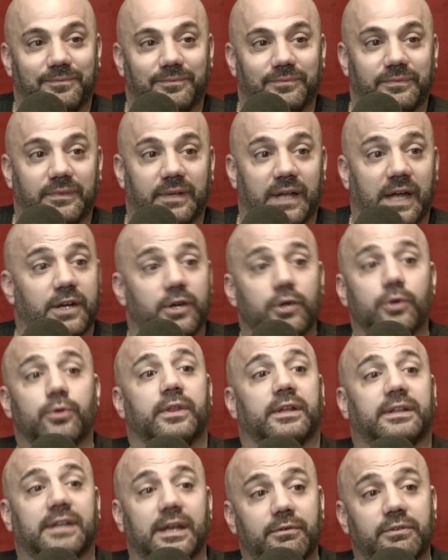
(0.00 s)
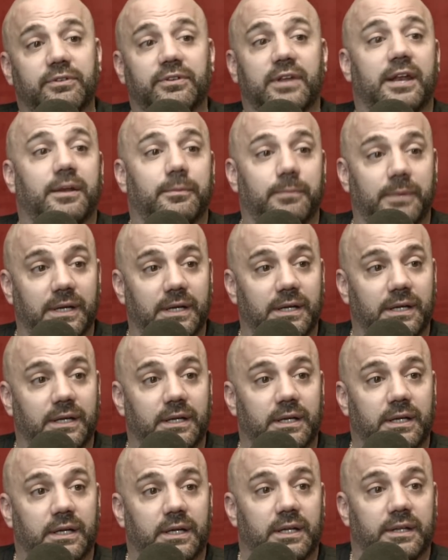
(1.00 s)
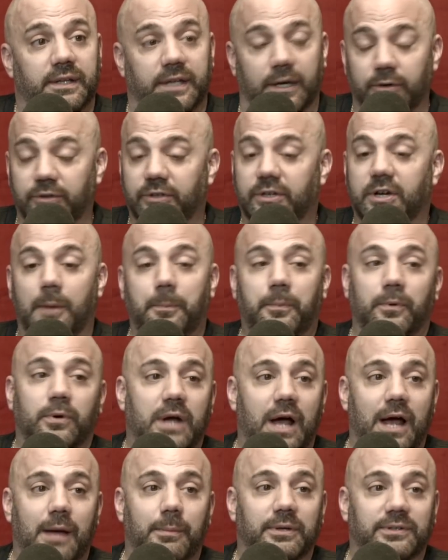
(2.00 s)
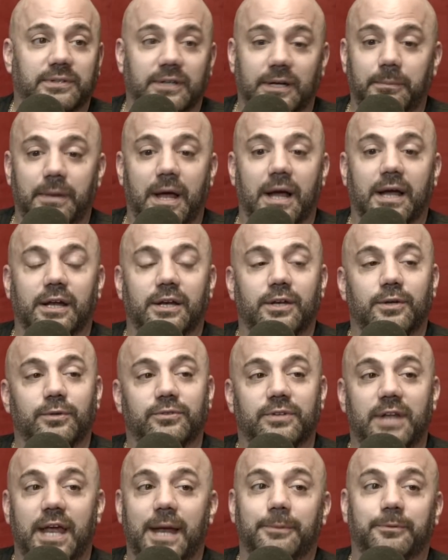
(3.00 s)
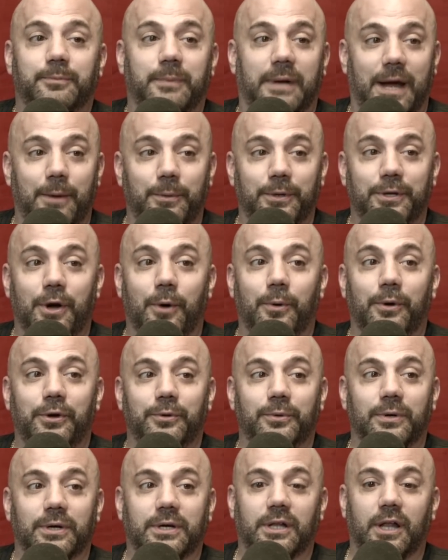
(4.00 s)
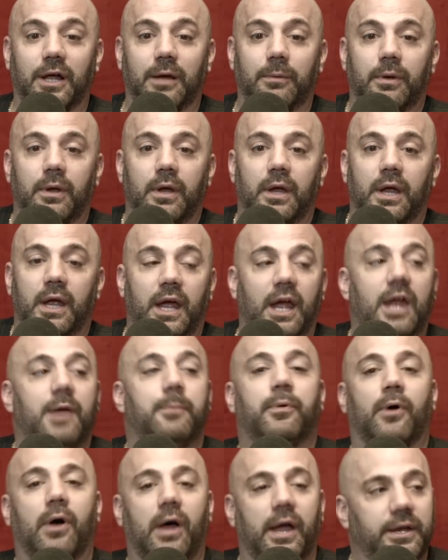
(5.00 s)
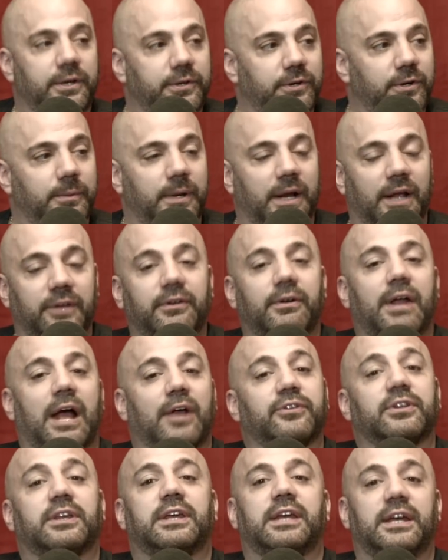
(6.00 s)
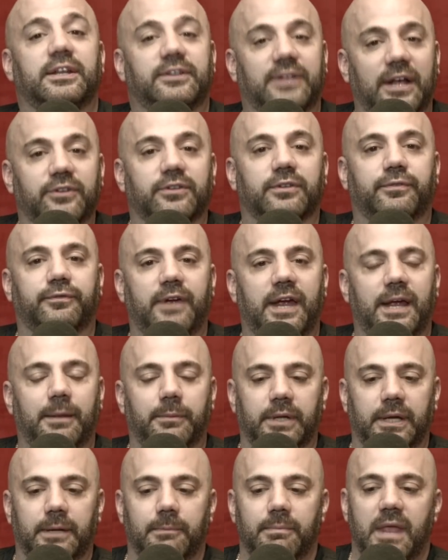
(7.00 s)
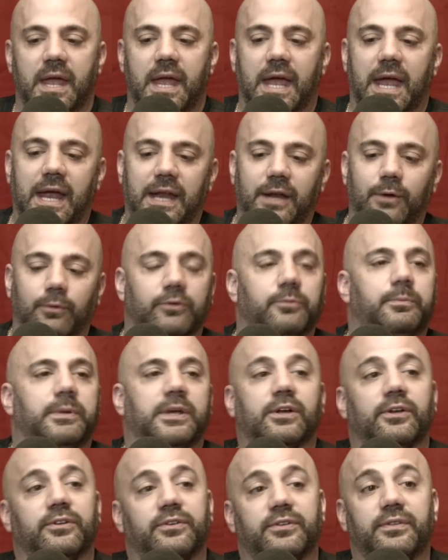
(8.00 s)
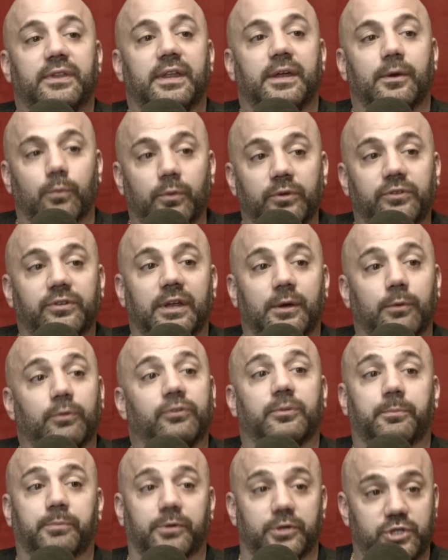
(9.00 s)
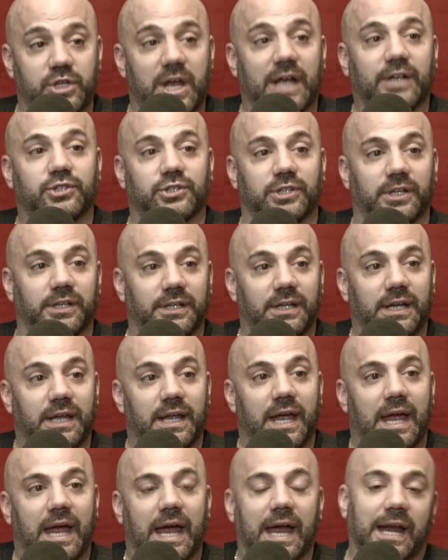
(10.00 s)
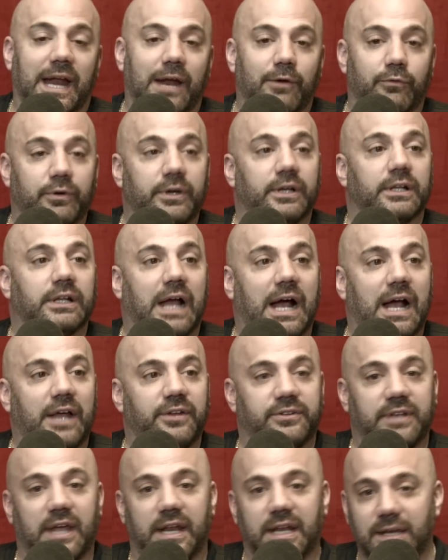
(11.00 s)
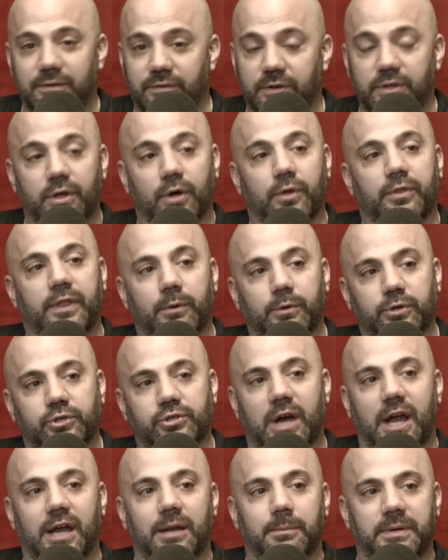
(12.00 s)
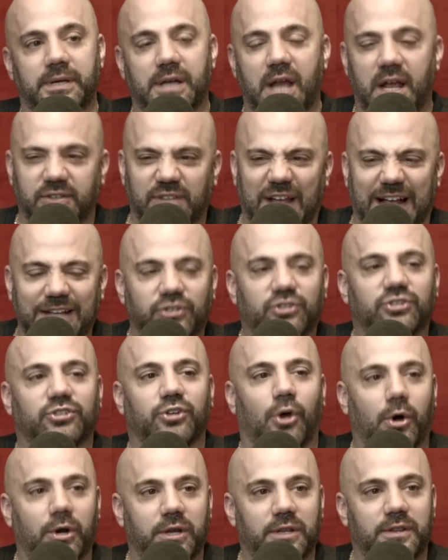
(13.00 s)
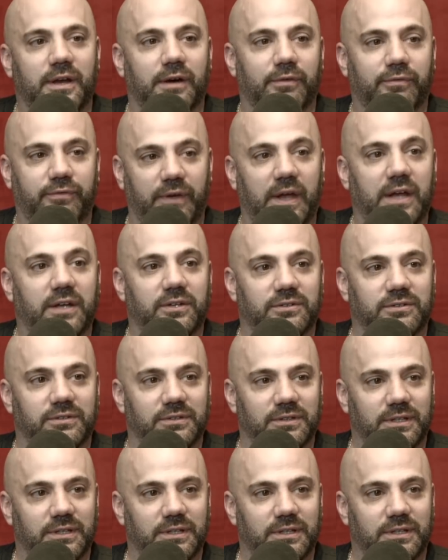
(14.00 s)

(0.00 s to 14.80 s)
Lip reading: I knew that they resented me. There was a couple comics, and I'm not going to use names, but I would go into a club. Hey, Paul, how you doing, man? How's the kids? How's the family? And it was because it was a projection. And I realized that even though they were trying to be nice, I saw it in their face.